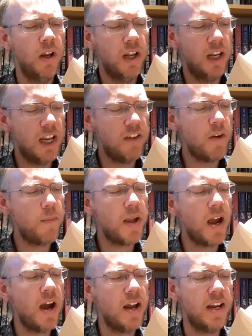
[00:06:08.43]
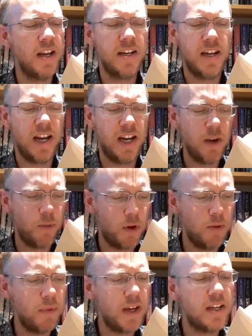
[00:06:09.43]
Leave it behind, indeed. It
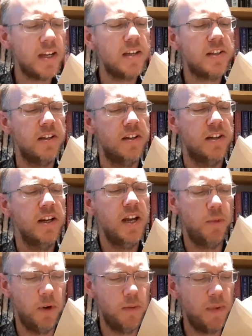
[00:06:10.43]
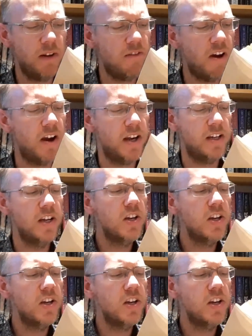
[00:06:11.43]
wouldn't be decent. It wouldn't be right.